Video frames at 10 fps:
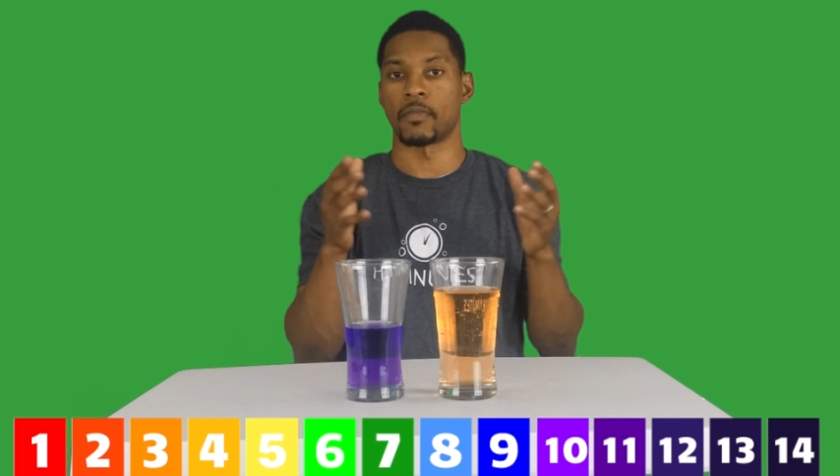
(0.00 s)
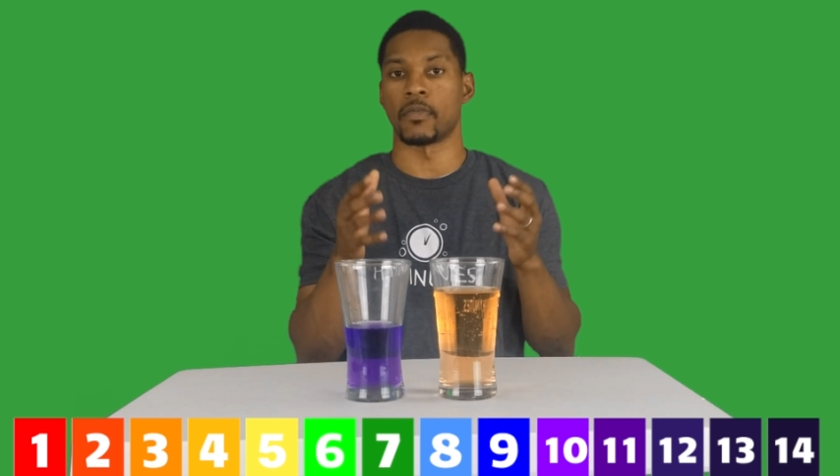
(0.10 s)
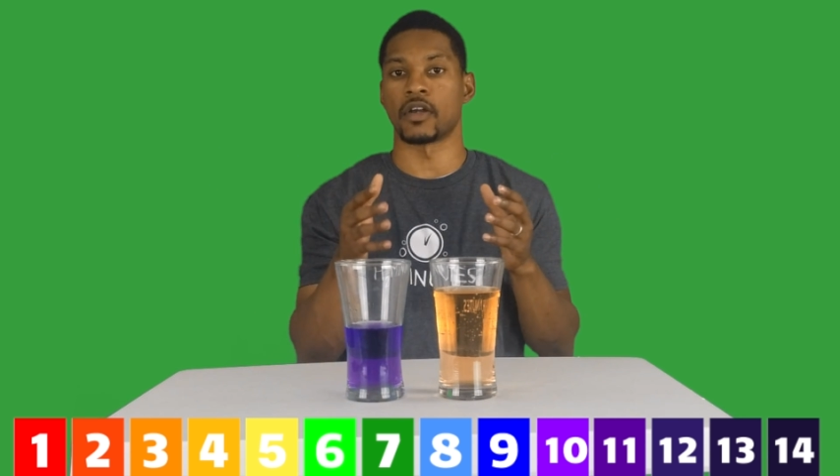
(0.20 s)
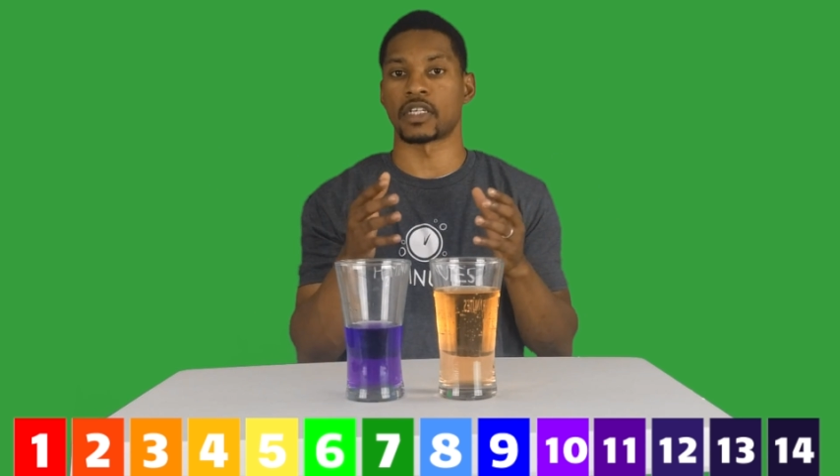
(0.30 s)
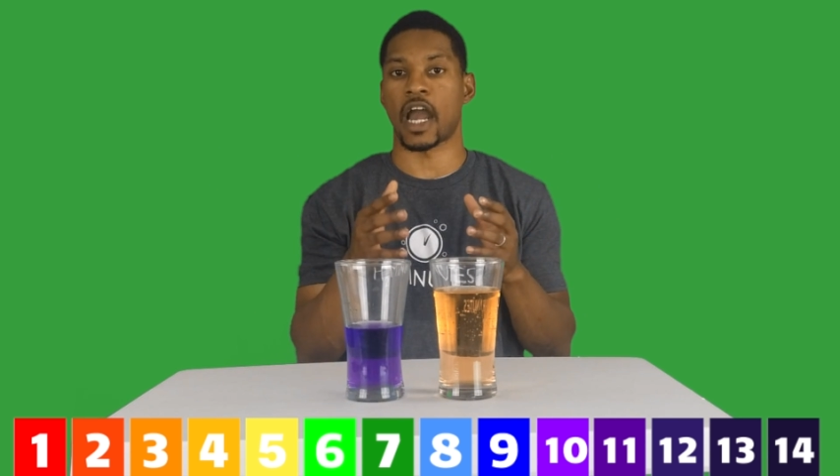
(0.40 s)

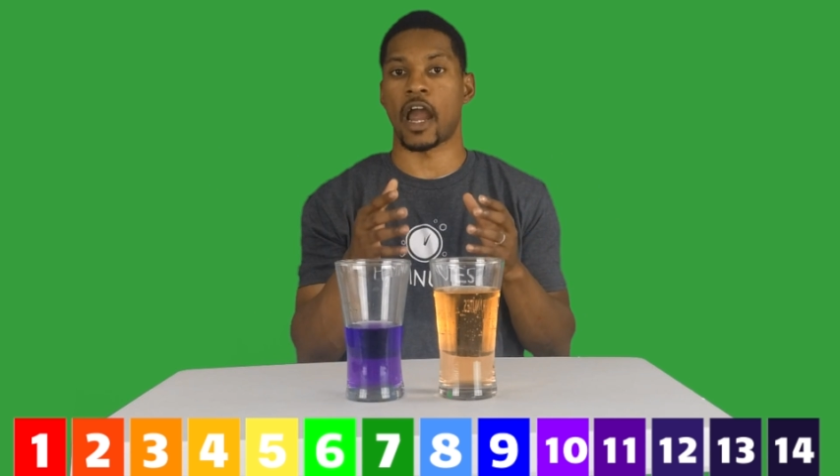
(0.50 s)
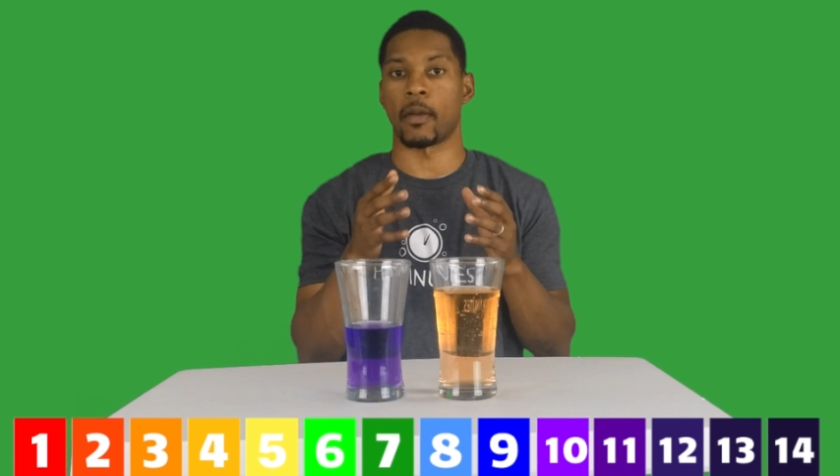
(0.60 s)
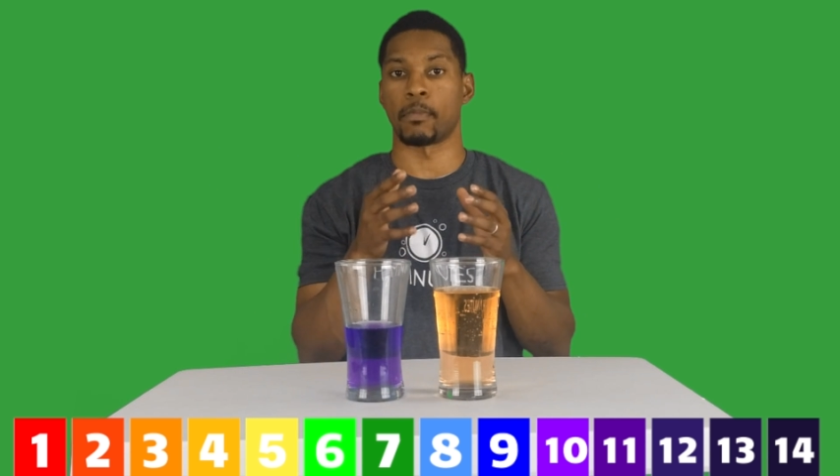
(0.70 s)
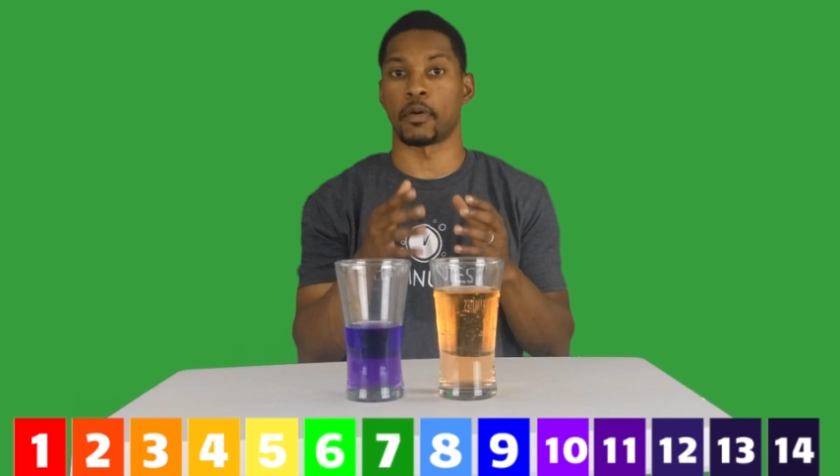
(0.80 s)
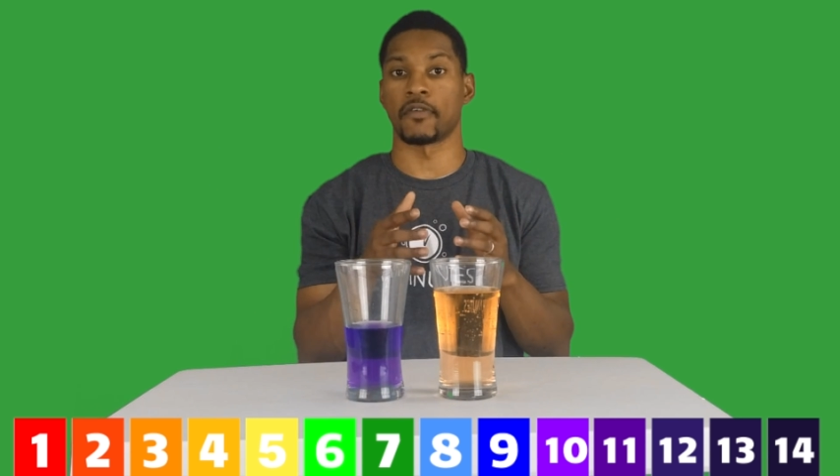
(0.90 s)
much
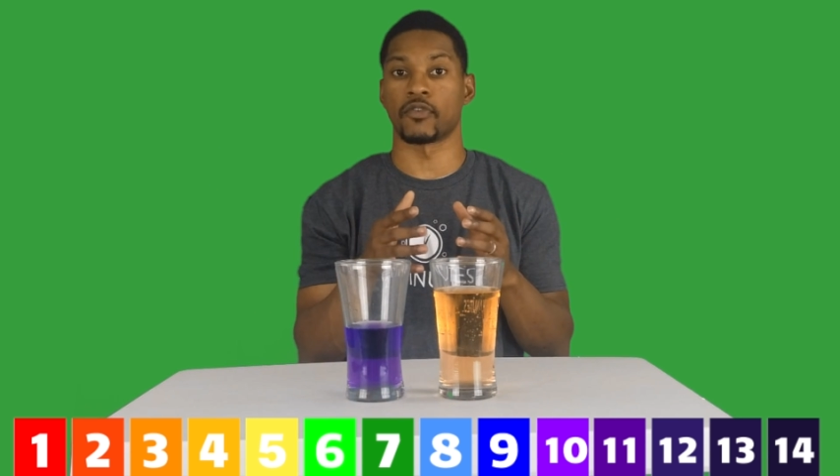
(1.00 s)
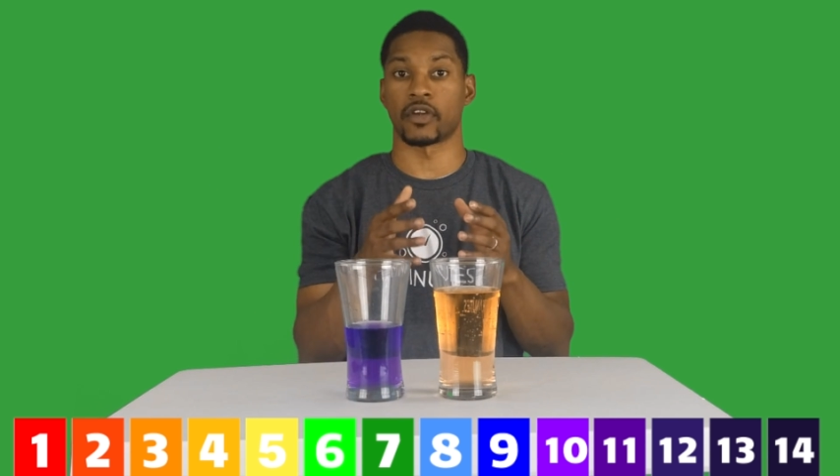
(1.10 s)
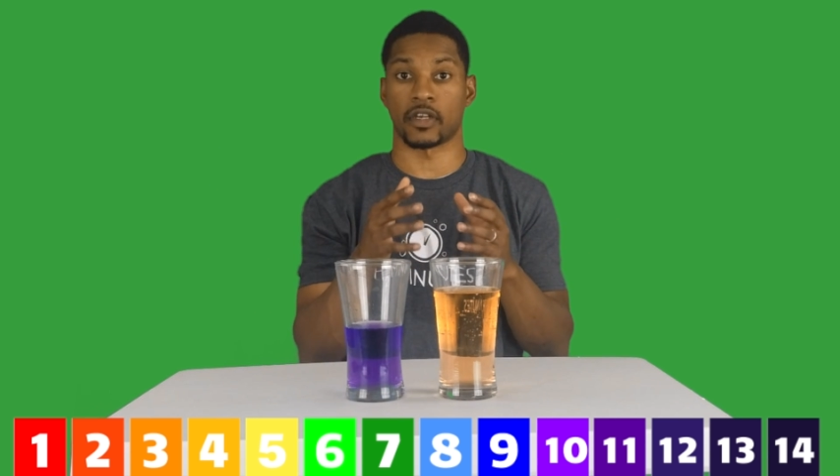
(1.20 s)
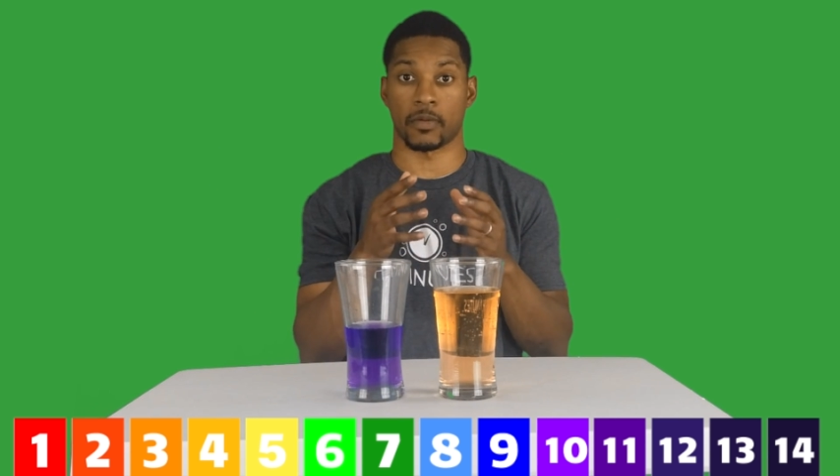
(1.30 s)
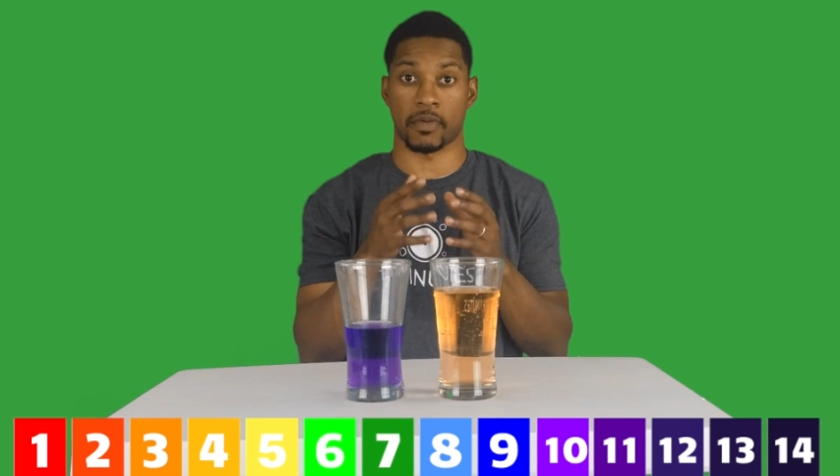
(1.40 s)
higher
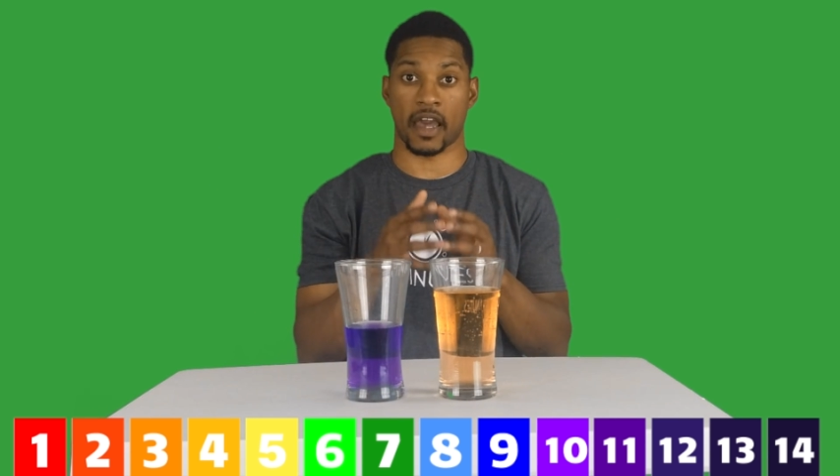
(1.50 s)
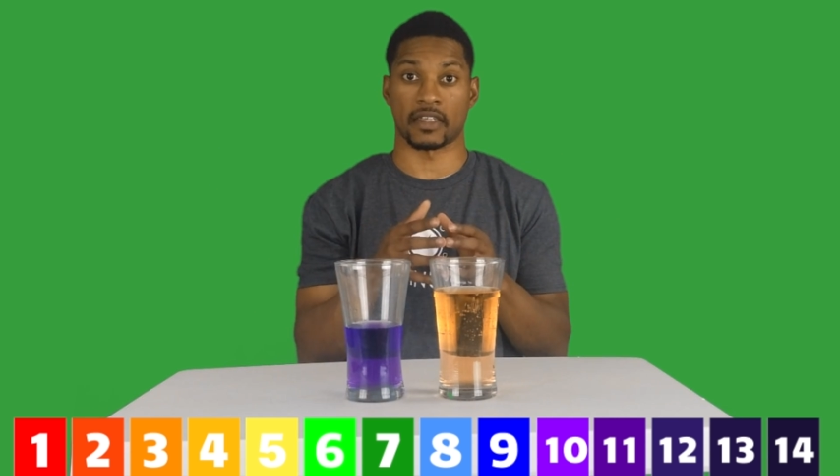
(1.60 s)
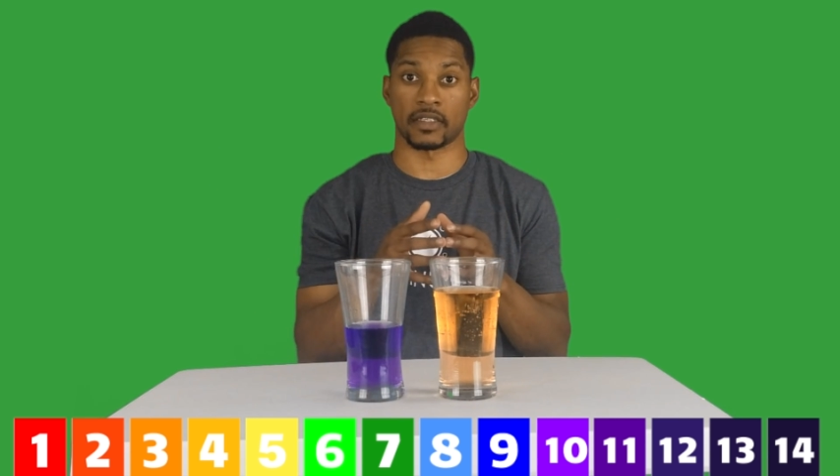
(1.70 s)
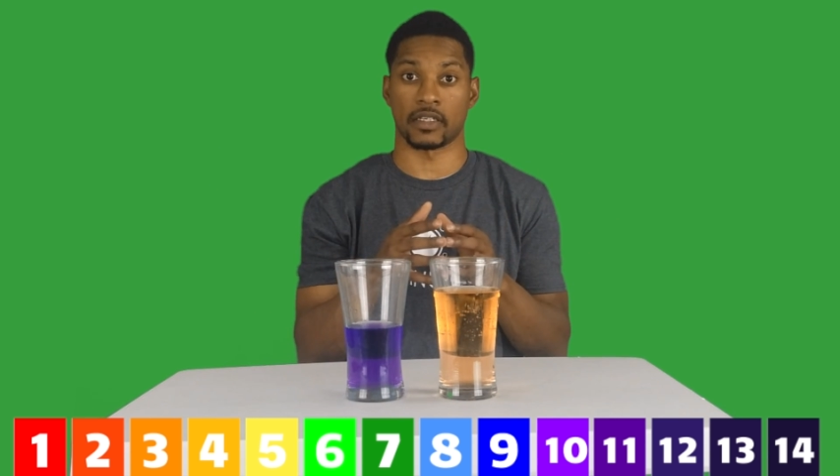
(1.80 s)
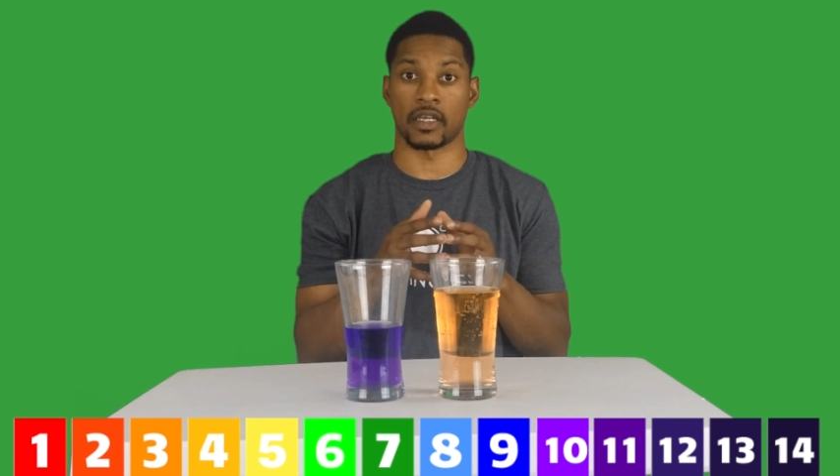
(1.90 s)
buffering
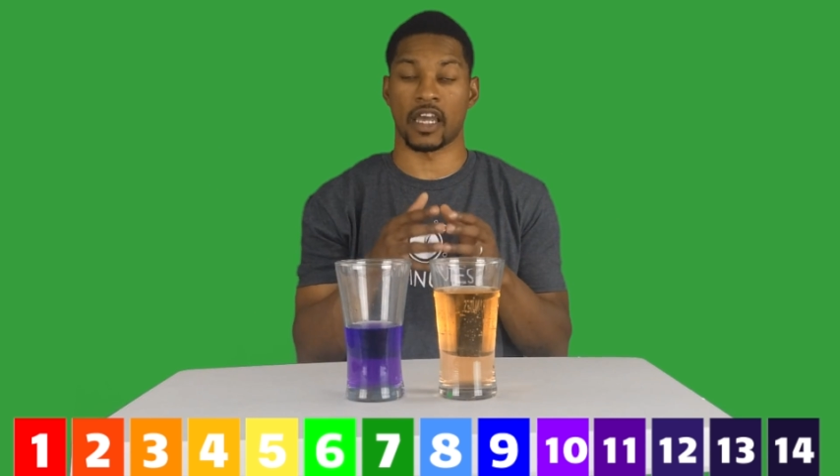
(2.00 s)
capacity